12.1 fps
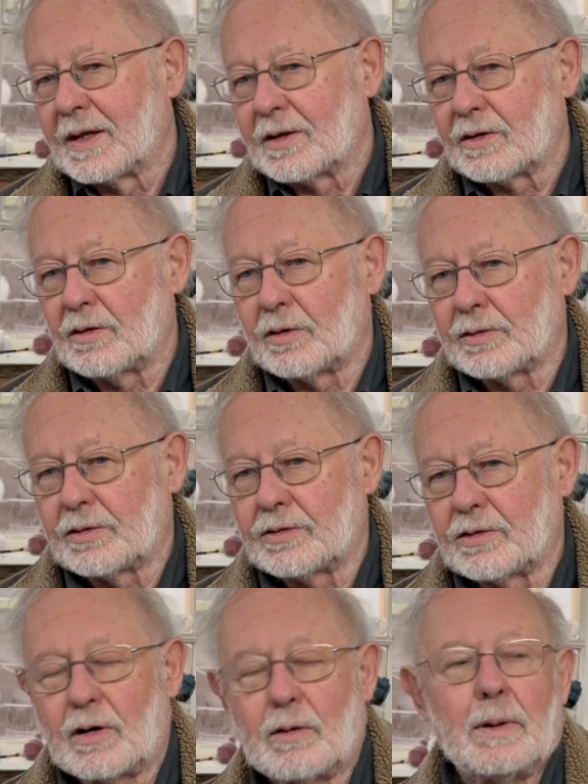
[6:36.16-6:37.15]
got the
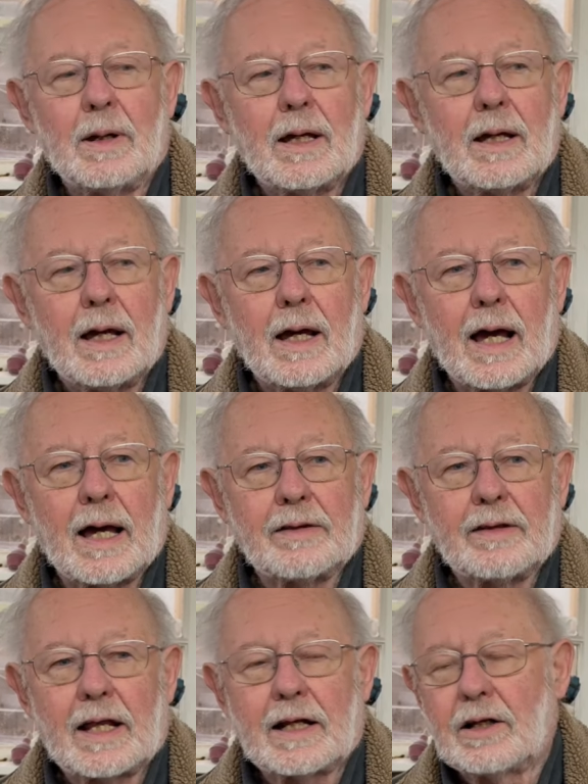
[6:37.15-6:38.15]
job,
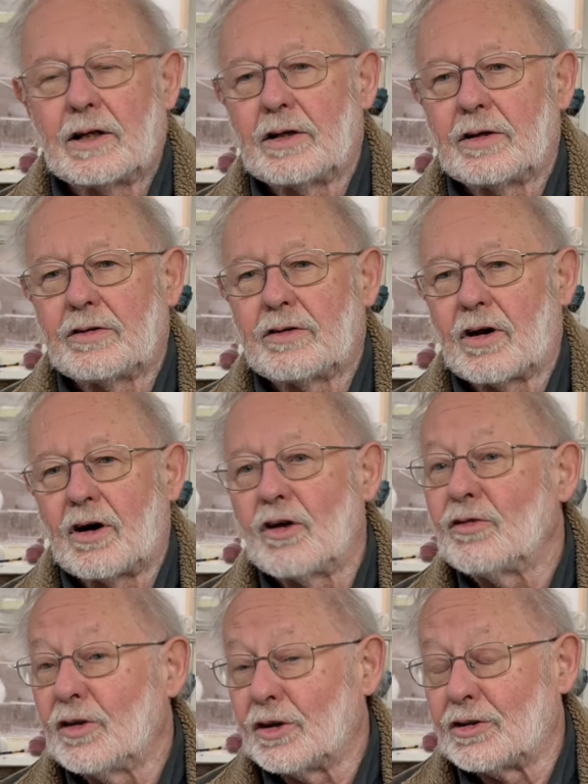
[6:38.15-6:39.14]
and then learned
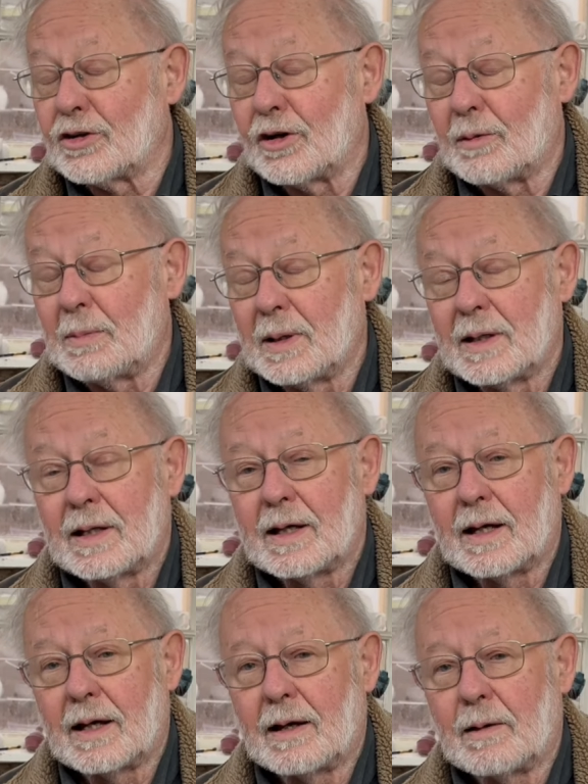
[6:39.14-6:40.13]
on the job.
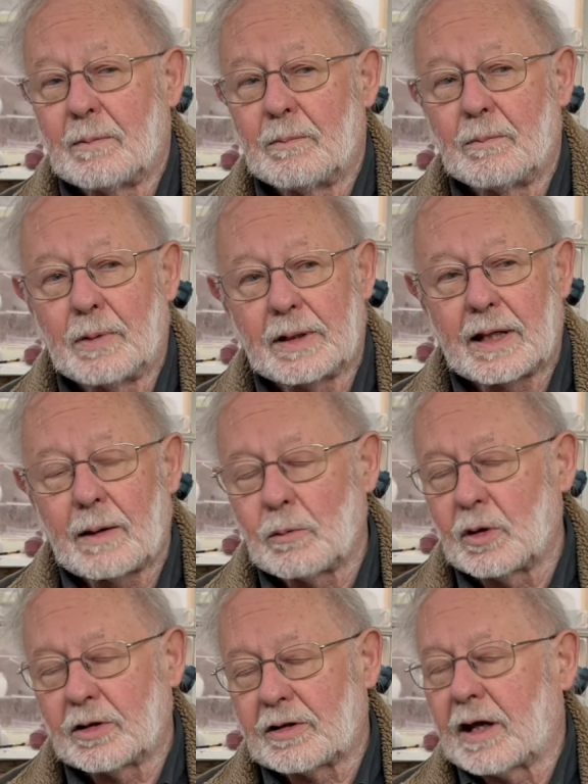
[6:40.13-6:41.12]
Um, but that
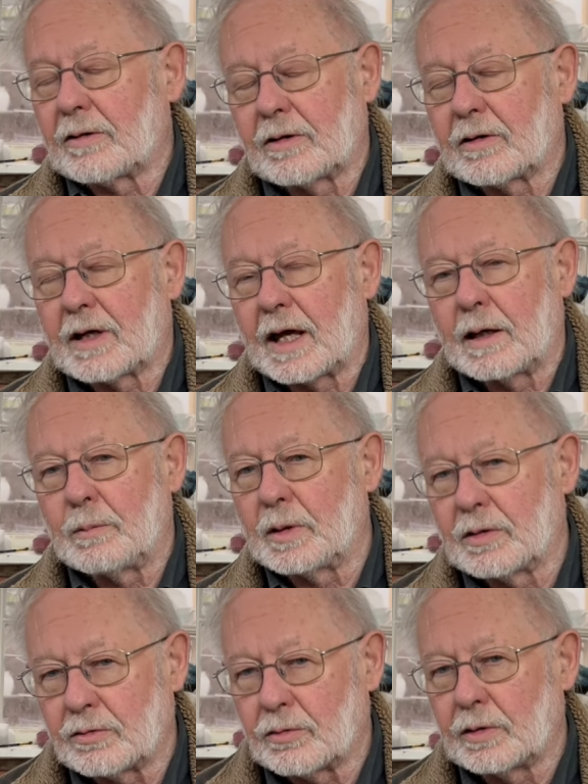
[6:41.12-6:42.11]
worked out okay
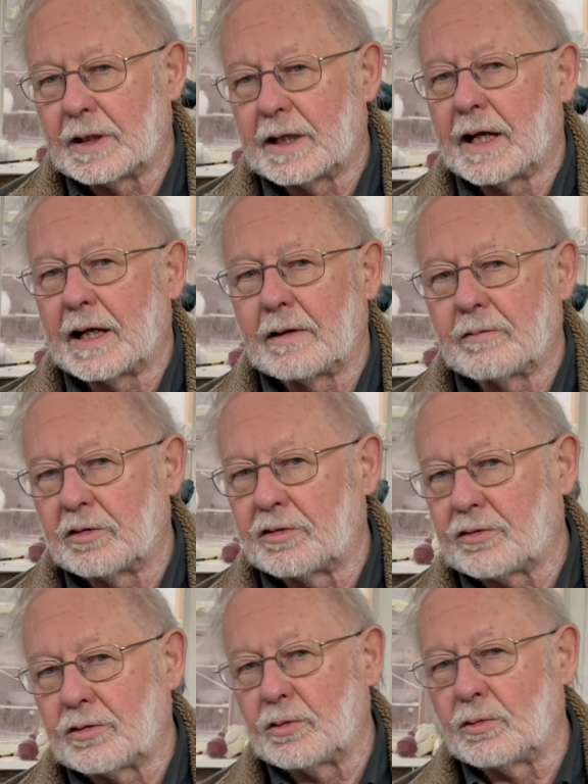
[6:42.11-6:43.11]
because all the A level
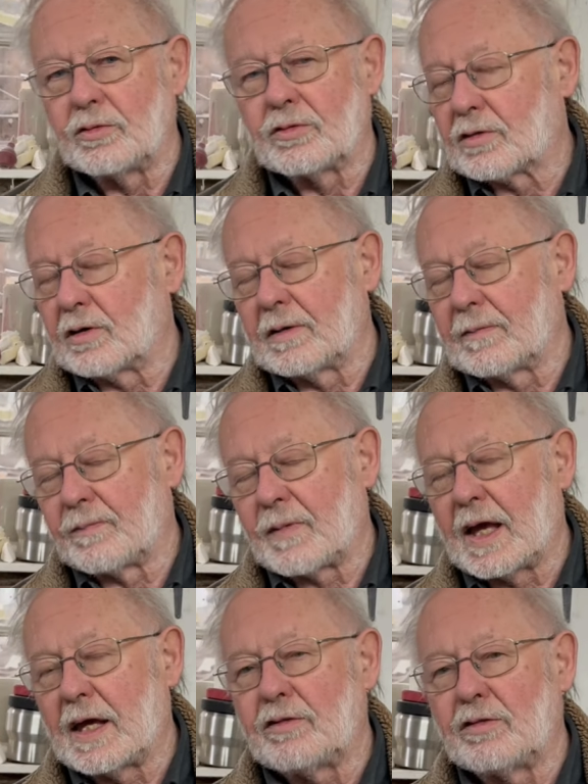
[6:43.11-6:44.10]
students got
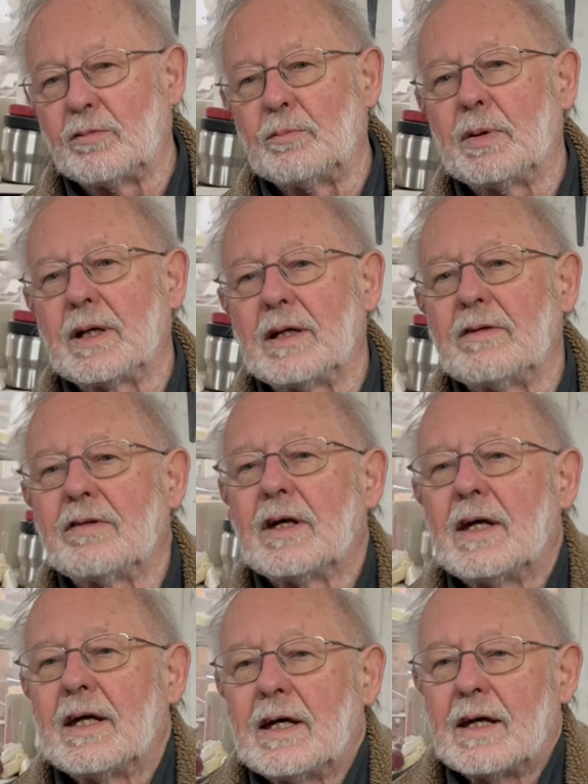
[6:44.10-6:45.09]
A's and B's,
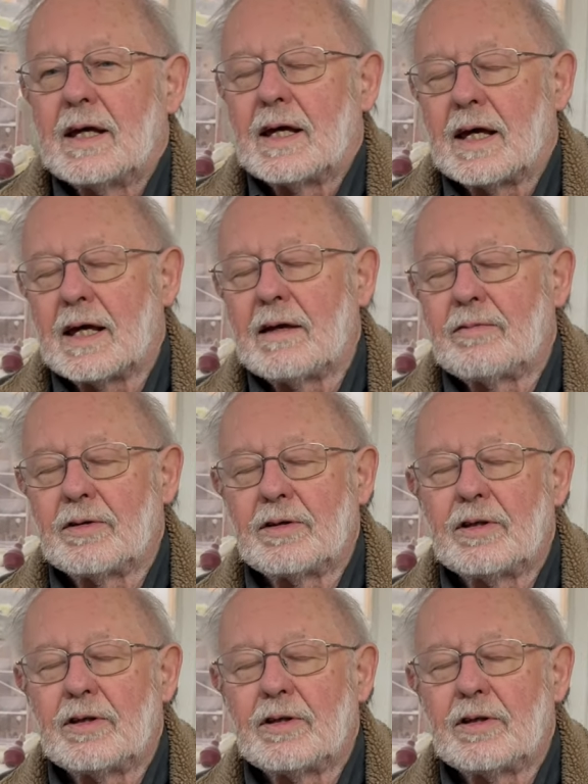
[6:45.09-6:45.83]
even